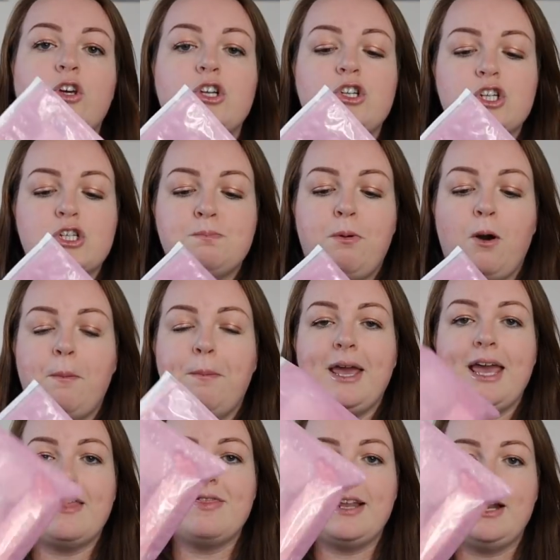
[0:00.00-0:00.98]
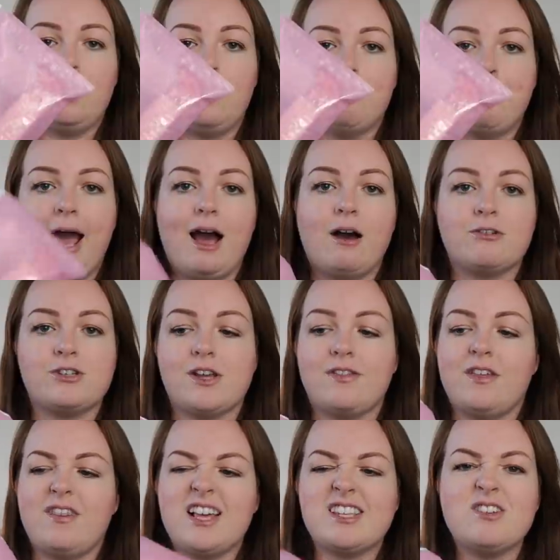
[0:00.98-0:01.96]
You can just pop it in the little pouch
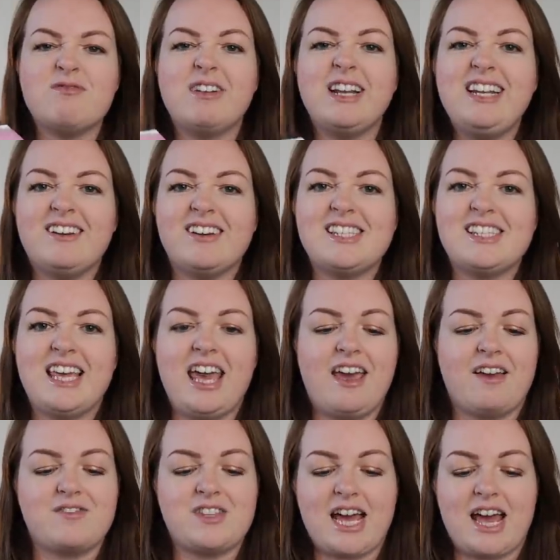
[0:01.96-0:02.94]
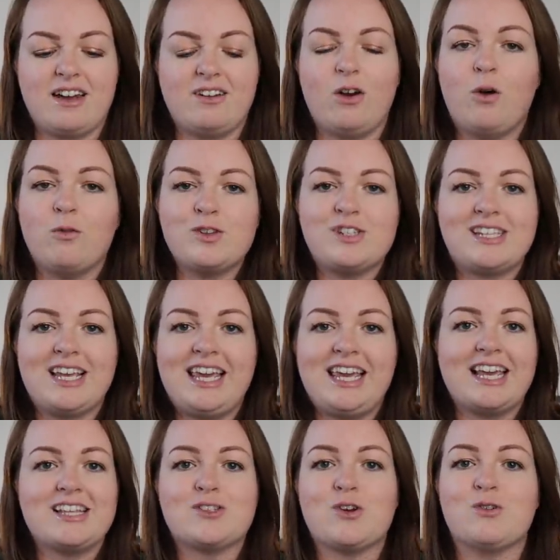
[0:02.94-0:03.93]
and then that's a really nice gift. And
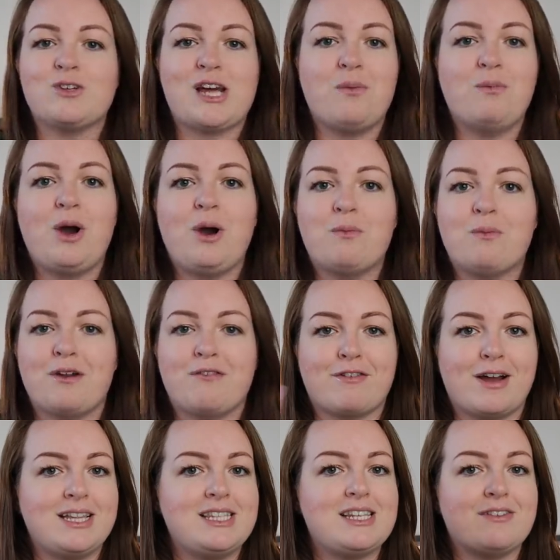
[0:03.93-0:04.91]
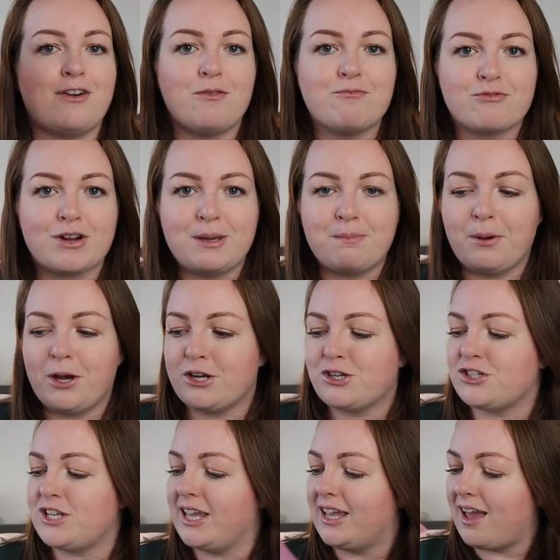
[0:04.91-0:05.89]
obviously it's gone down well with my friends if I'm
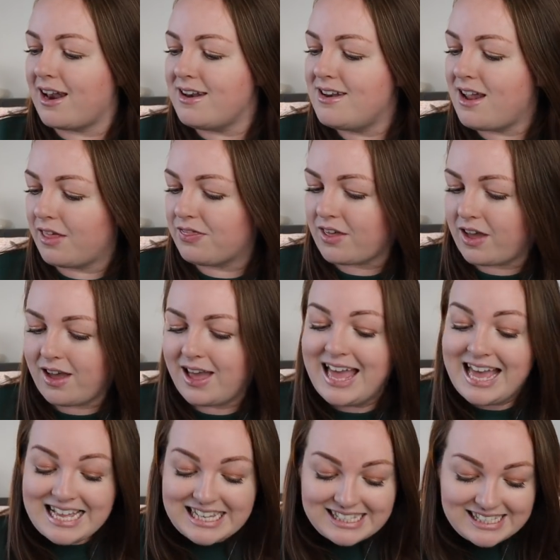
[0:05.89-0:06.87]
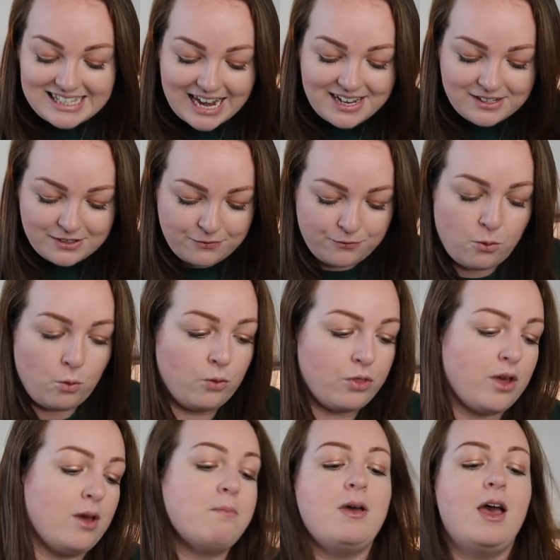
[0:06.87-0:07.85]
repurchasing another scent for
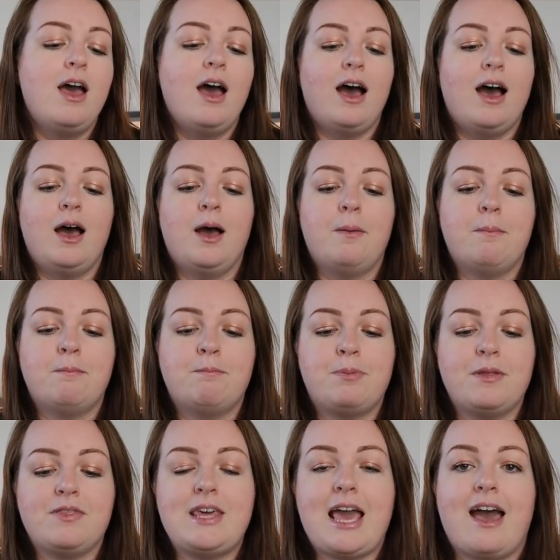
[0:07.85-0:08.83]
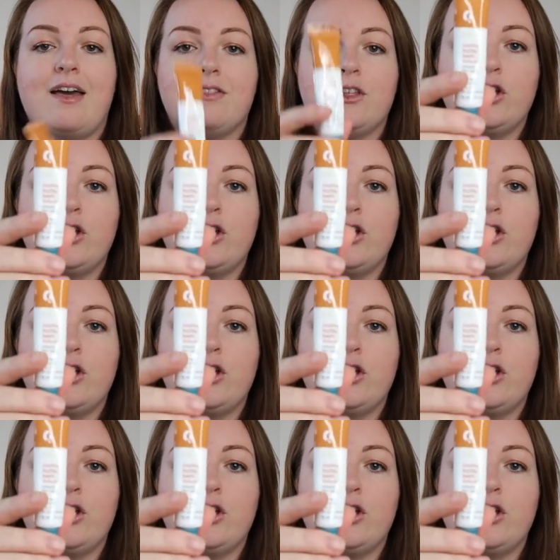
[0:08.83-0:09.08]
them. But yeah,